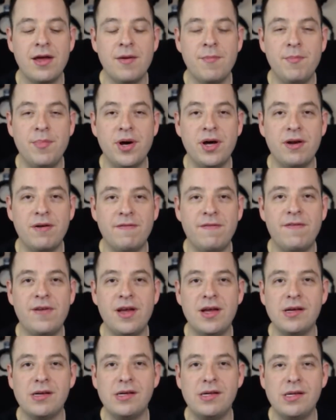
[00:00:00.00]
button
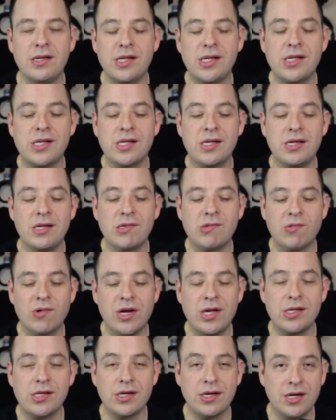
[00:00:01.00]
fails? Is
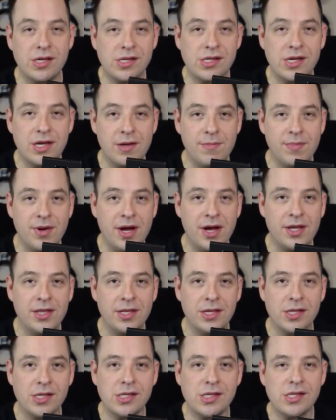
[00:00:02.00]
Razer going to stand by
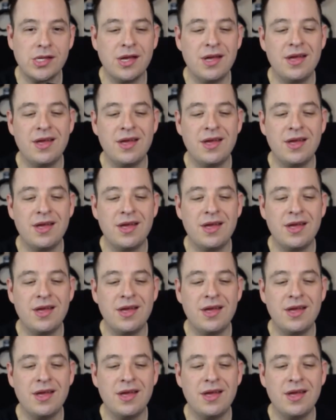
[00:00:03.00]
this?